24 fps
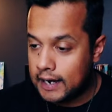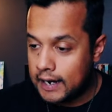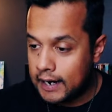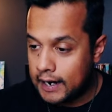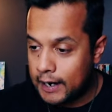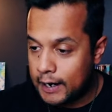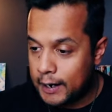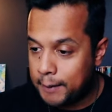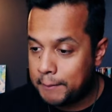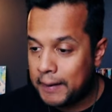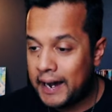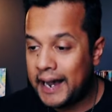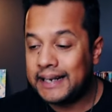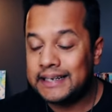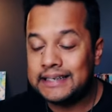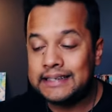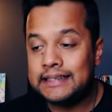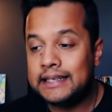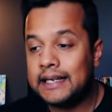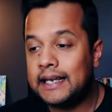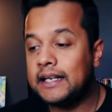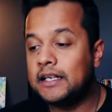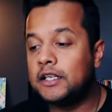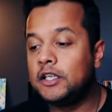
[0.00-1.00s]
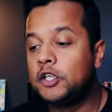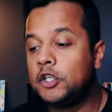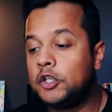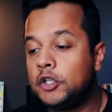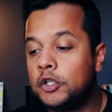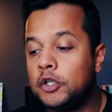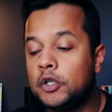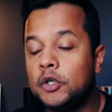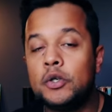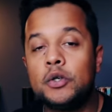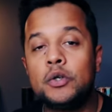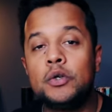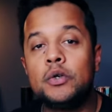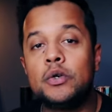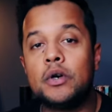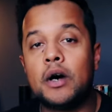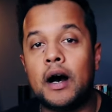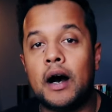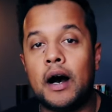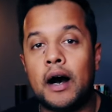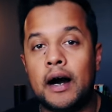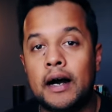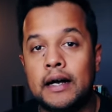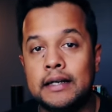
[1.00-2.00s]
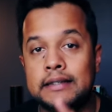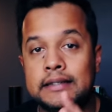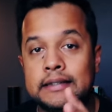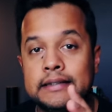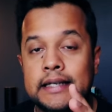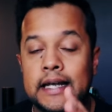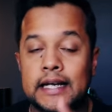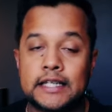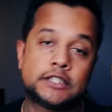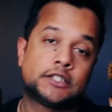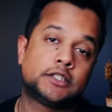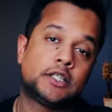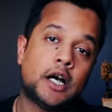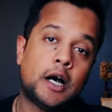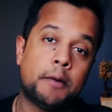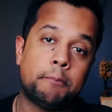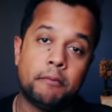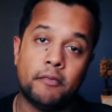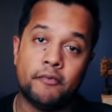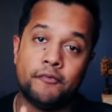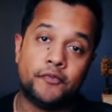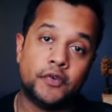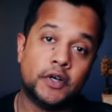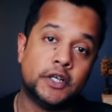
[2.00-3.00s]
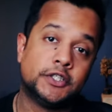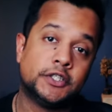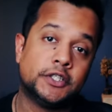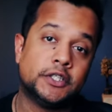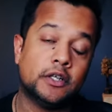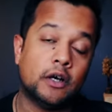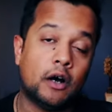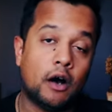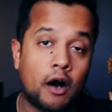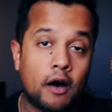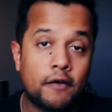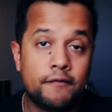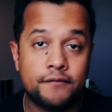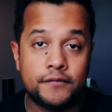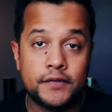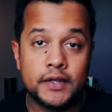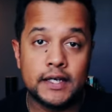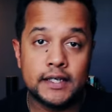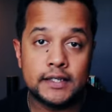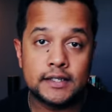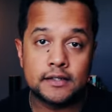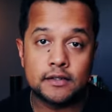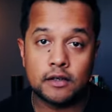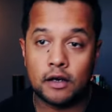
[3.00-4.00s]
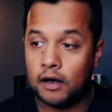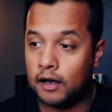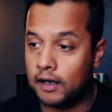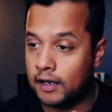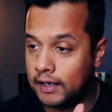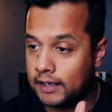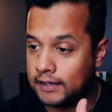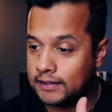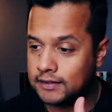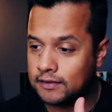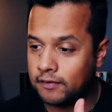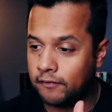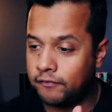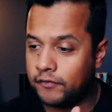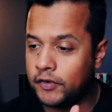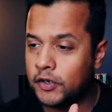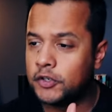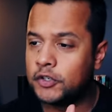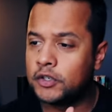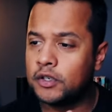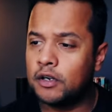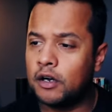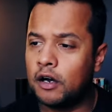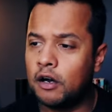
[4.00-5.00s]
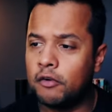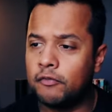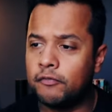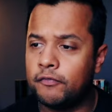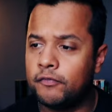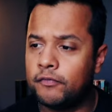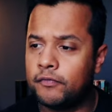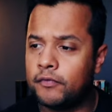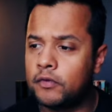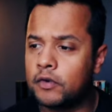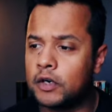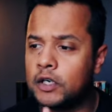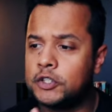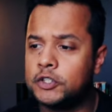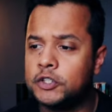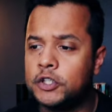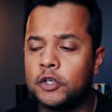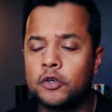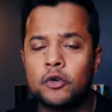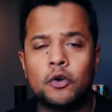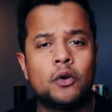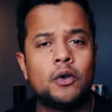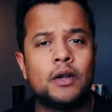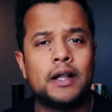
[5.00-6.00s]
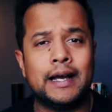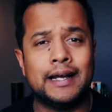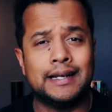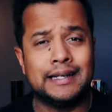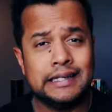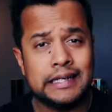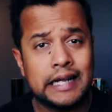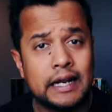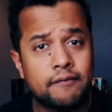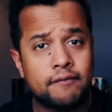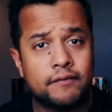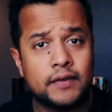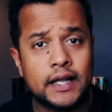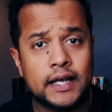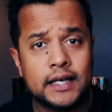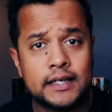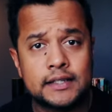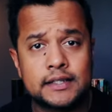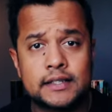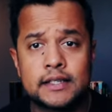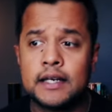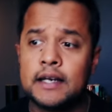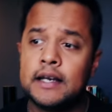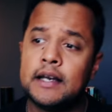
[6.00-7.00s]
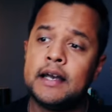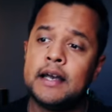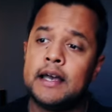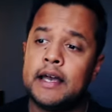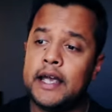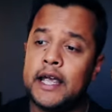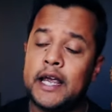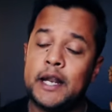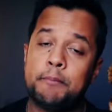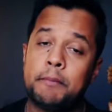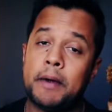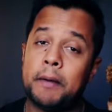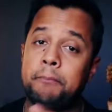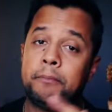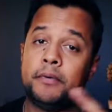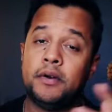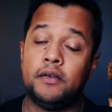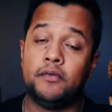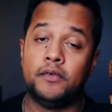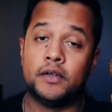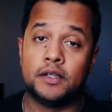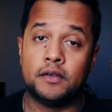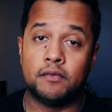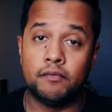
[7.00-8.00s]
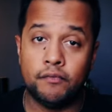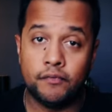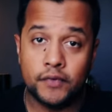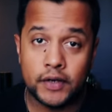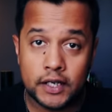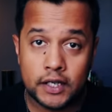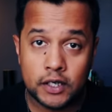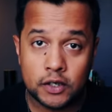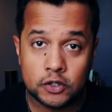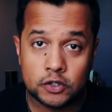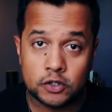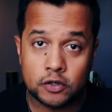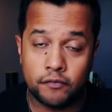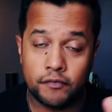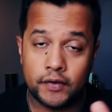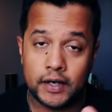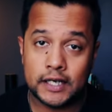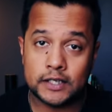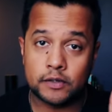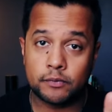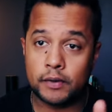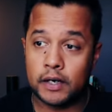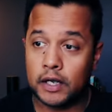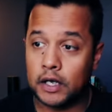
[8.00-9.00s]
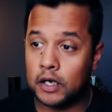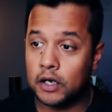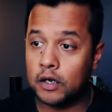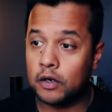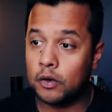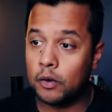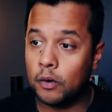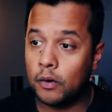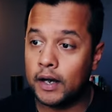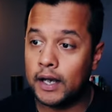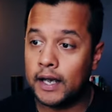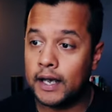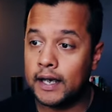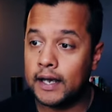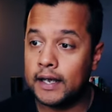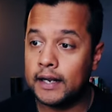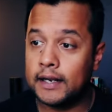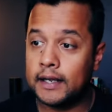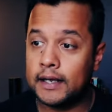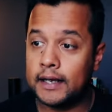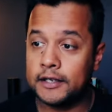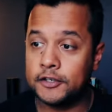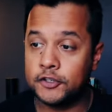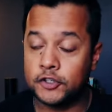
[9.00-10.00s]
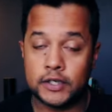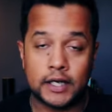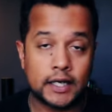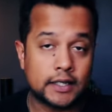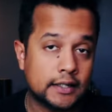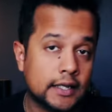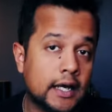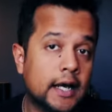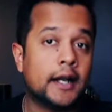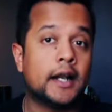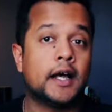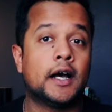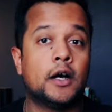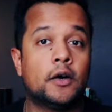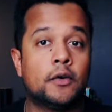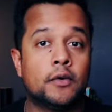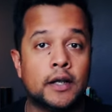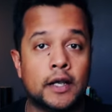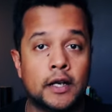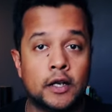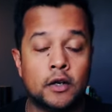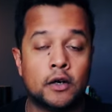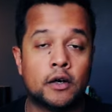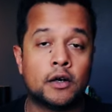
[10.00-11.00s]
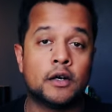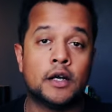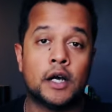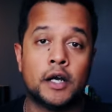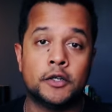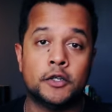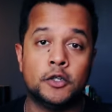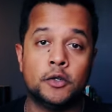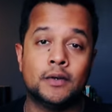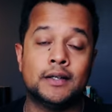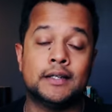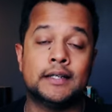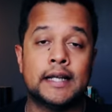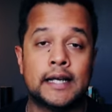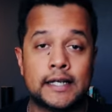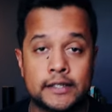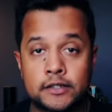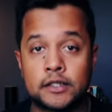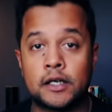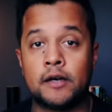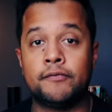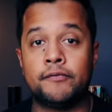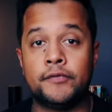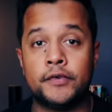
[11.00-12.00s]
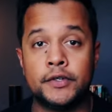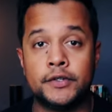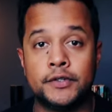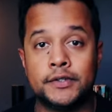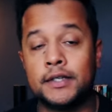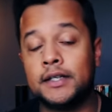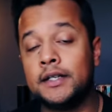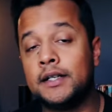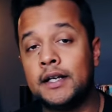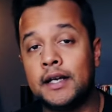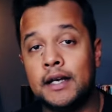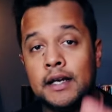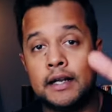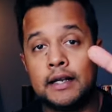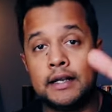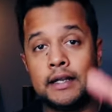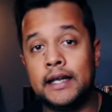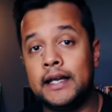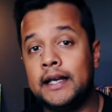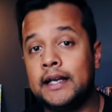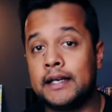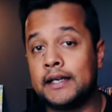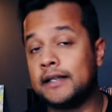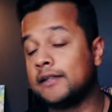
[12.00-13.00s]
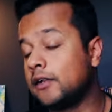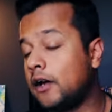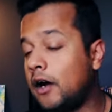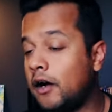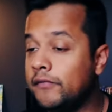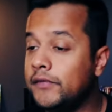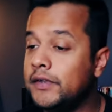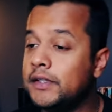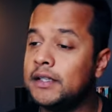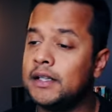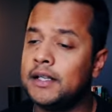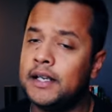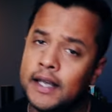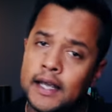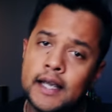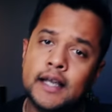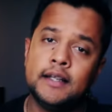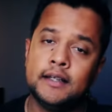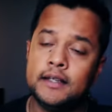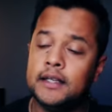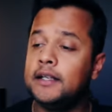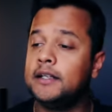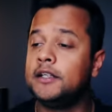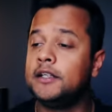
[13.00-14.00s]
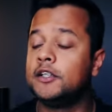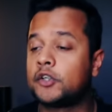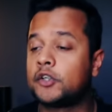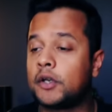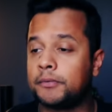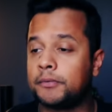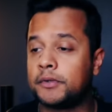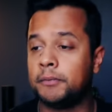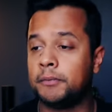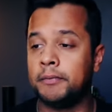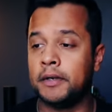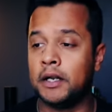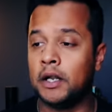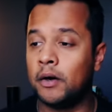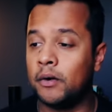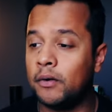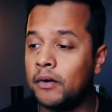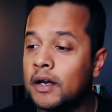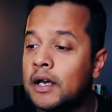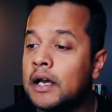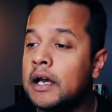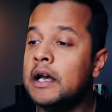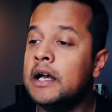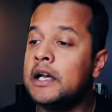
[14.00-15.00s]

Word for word: Um, I did do a desktop version of this. Uh, it's a fusion of Crunchyroll and Netflix in my previous video, so if you guys want to go ahead and check that out and learn how to do a desktop version, link is obviously in the description below.